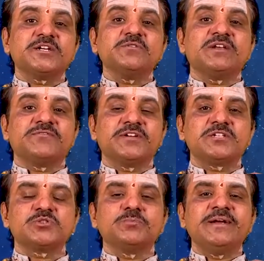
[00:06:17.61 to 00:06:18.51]
your efforts
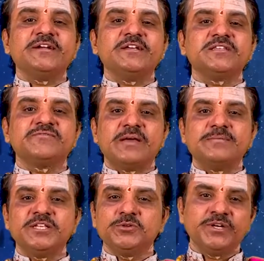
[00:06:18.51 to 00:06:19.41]
to maintain the family
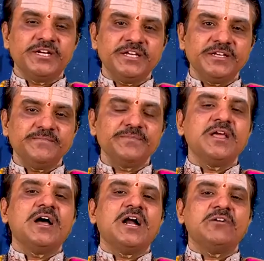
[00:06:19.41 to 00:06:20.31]
unity
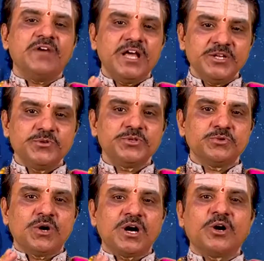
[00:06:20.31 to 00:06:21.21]
and value you
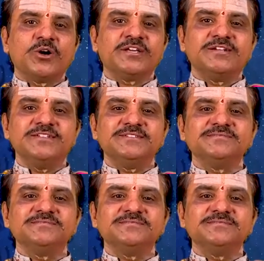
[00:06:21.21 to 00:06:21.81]
accordingly.